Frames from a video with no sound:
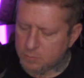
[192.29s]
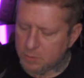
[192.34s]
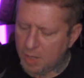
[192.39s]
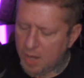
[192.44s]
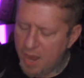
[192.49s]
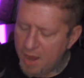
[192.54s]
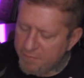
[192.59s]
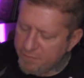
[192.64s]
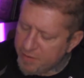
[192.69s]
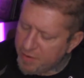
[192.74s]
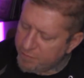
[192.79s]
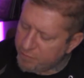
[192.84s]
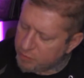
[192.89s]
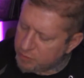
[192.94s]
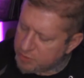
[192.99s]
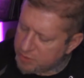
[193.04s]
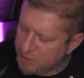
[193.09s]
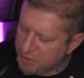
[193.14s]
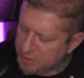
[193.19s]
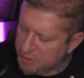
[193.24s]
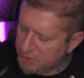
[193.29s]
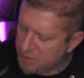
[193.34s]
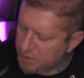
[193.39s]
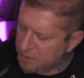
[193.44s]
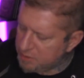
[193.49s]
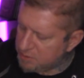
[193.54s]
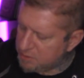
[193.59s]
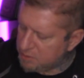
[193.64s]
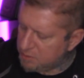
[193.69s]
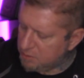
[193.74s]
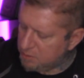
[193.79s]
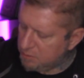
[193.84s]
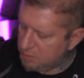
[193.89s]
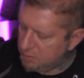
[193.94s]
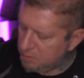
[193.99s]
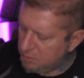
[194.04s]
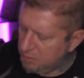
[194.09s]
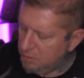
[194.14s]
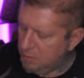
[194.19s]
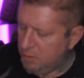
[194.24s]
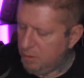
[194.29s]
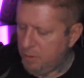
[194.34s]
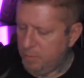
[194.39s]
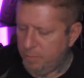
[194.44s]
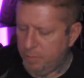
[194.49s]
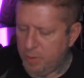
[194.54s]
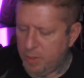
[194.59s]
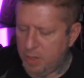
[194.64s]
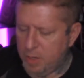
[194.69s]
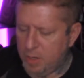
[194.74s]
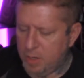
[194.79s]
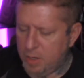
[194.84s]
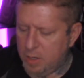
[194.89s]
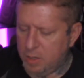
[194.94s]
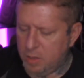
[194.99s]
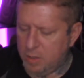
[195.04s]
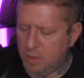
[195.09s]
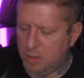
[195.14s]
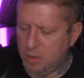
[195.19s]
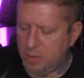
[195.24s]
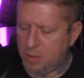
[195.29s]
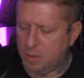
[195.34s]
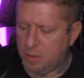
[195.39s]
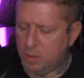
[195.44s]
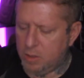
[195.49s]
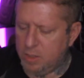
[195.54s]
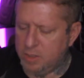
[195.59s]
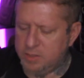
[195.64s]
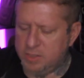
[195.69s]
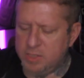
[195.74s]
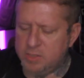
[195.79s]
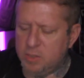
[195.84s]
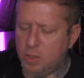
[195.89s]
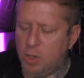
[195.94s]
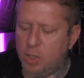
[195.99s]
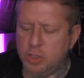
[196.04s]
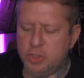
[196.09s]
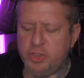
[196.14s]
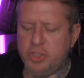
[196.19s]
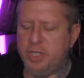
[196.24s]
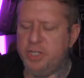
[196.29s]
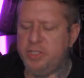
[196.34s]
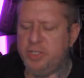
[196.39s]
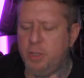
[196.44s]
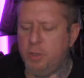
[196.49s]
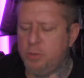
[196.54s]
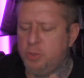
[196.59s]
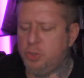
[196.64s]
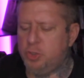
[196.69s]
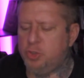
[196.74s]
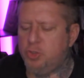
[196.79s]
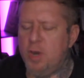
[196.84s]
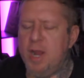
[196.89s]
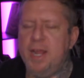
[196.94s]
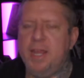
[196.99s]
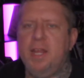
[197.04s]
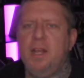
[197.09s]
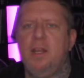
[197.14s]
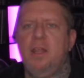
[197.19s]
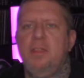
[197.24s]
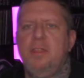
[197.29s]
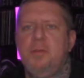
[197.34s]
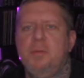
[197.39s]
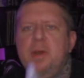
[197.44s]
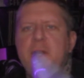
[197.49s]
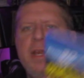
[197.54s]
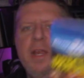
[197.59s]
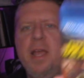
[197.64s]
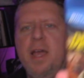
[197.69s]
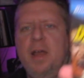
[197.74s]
I've never seen this. It says Argento's Dracula 3D.